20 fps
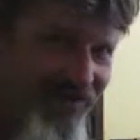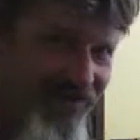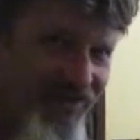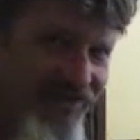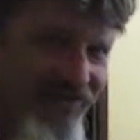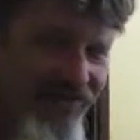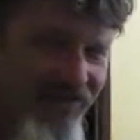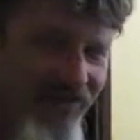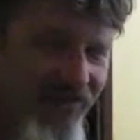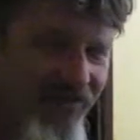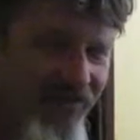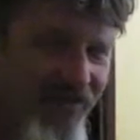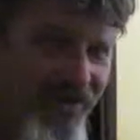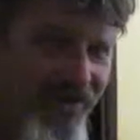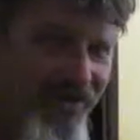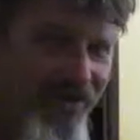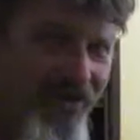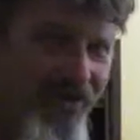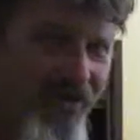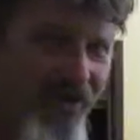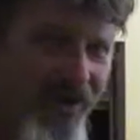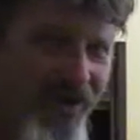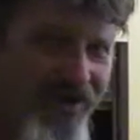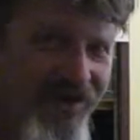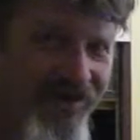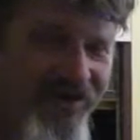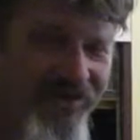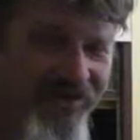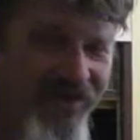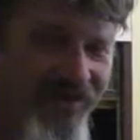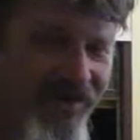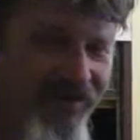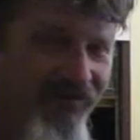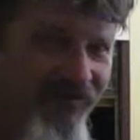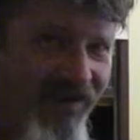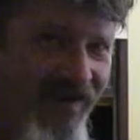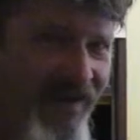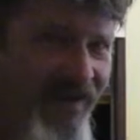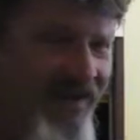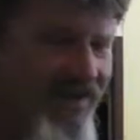that this computer worked
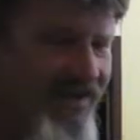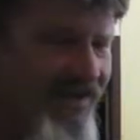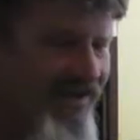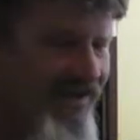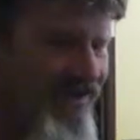itself out.